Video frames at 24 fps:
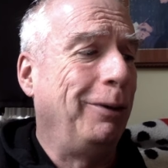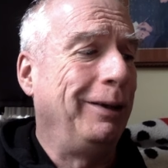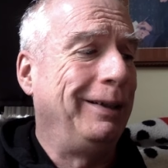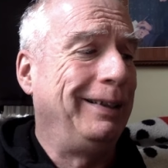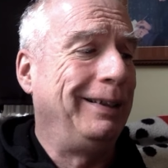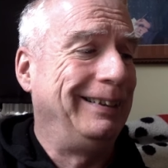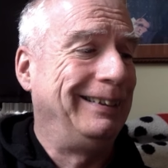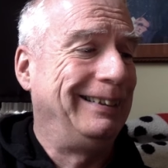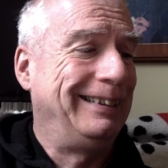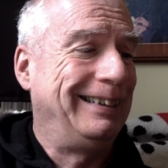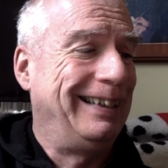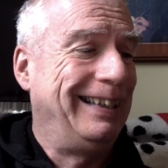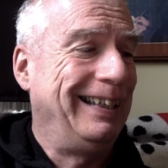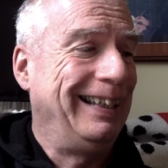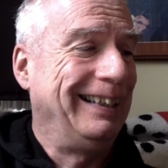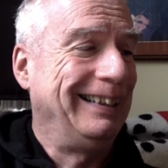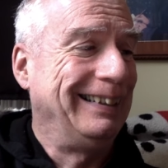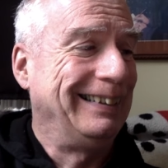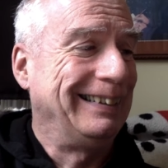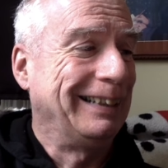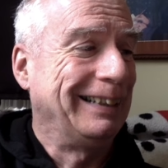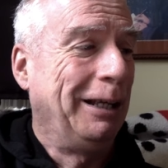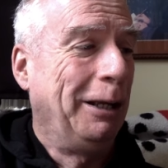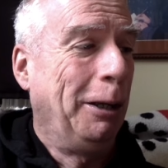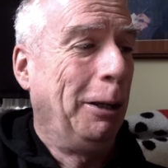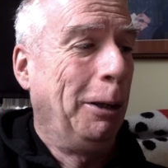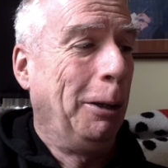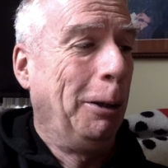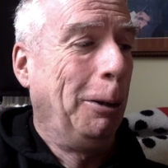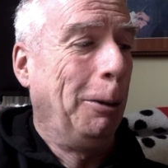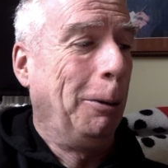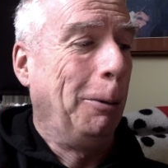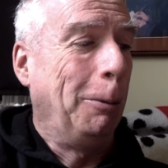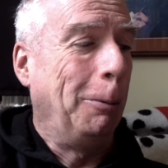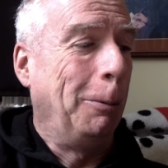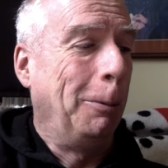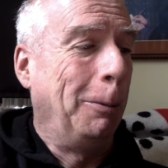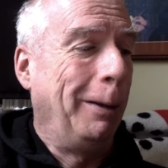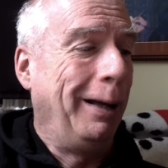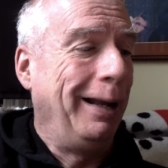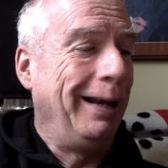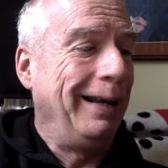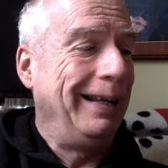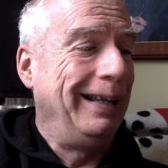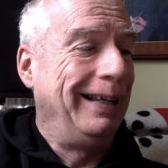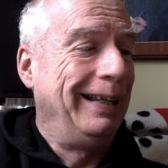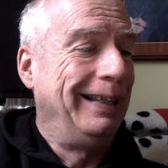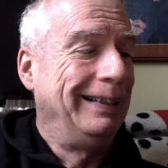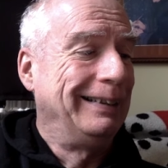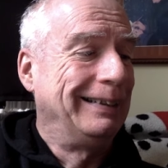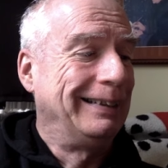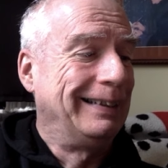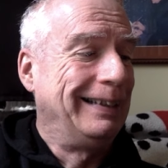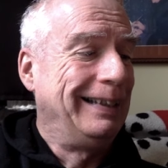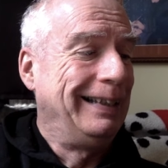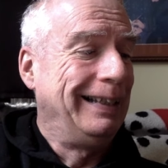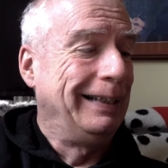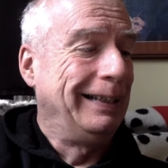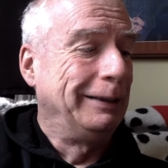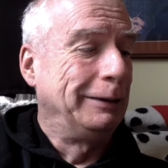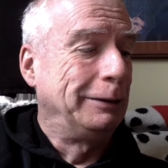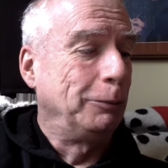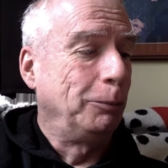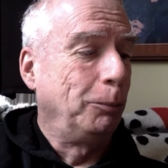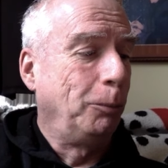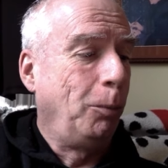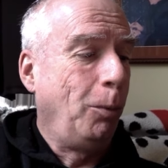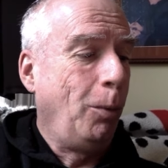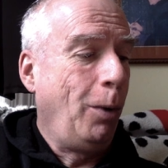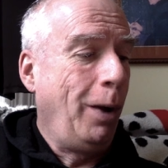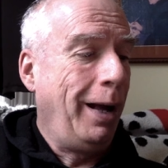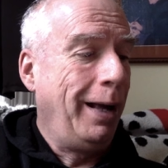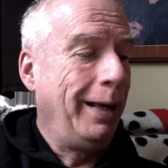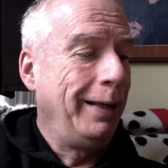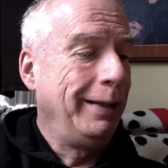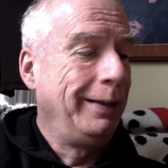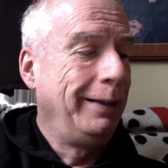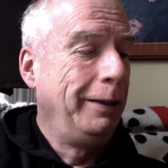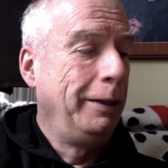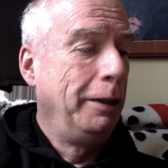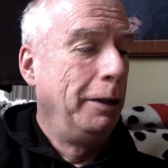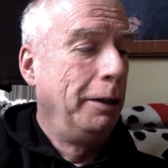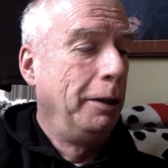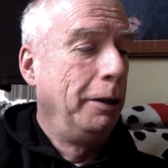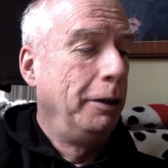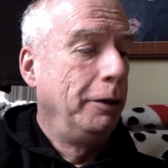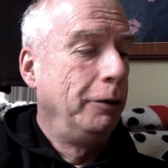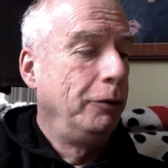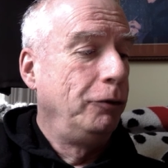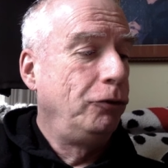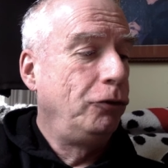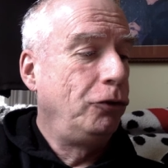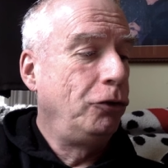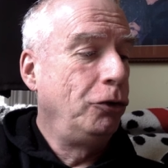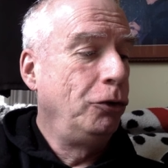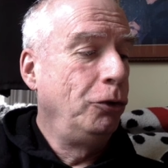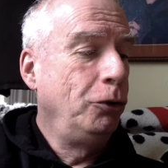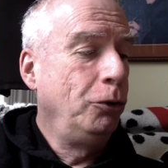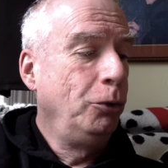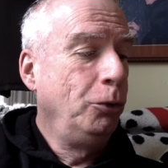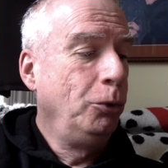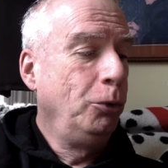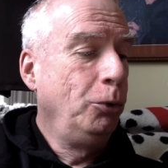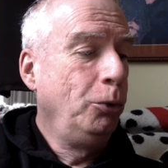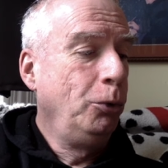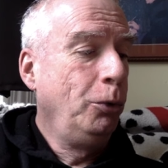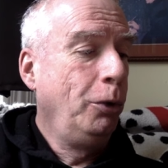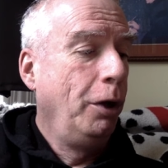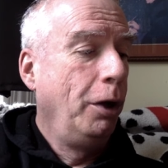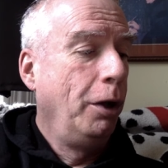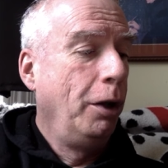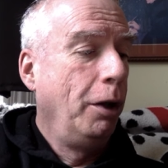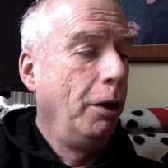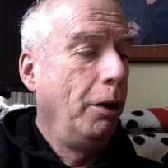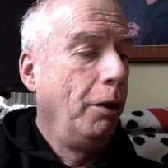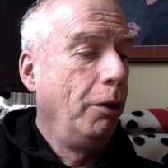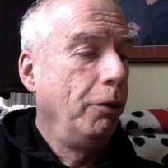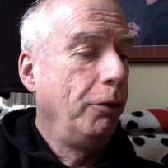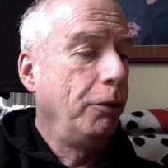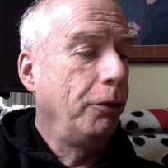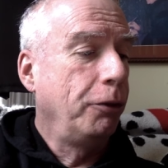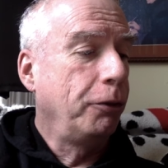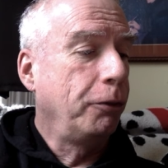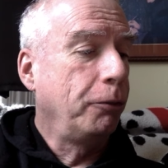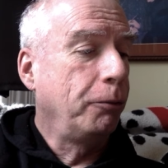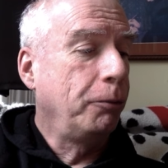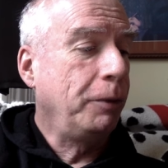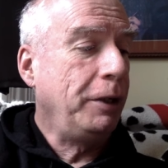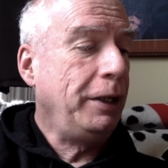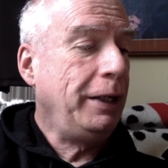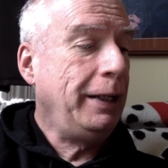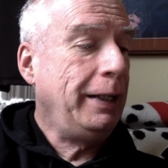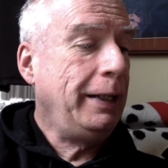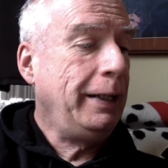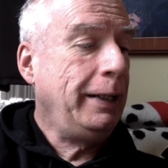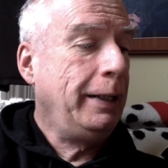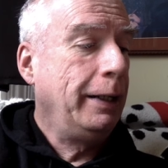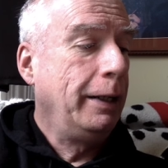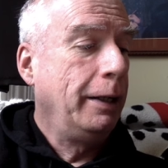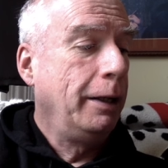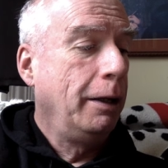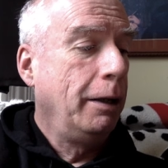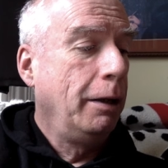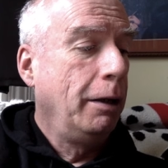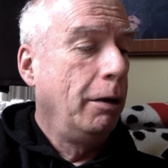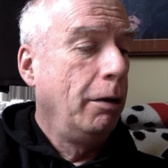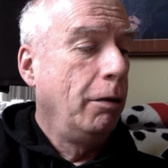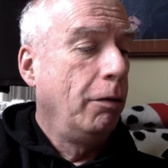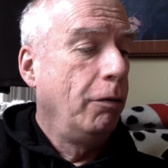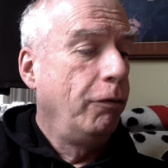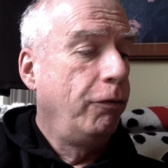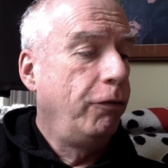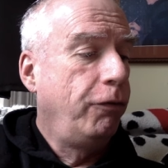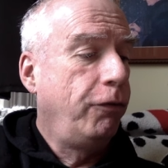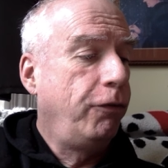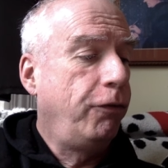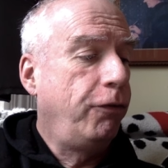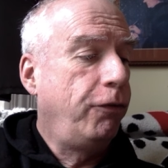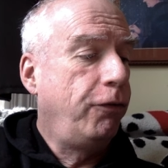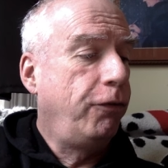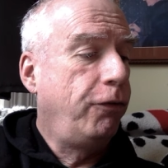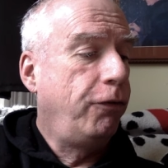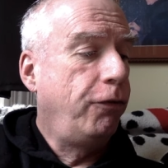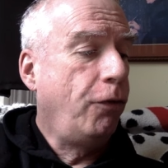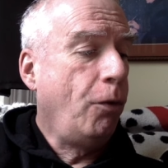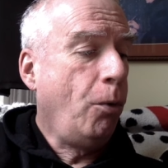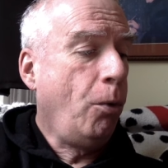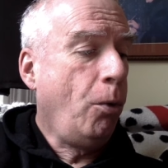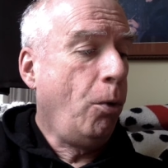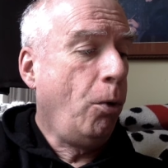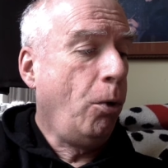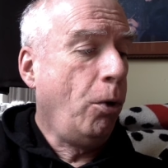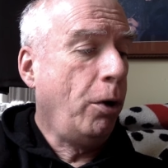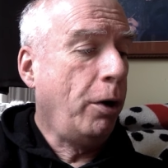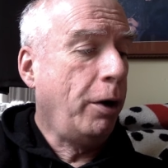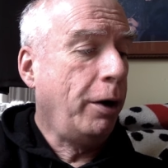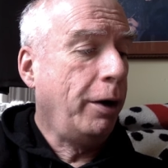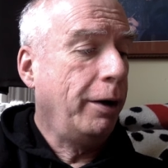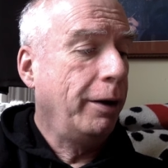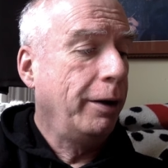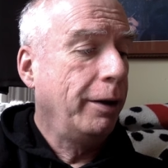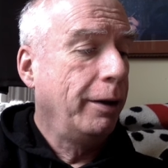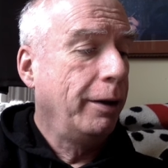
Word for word: what is this? What is this? One, two, three, four,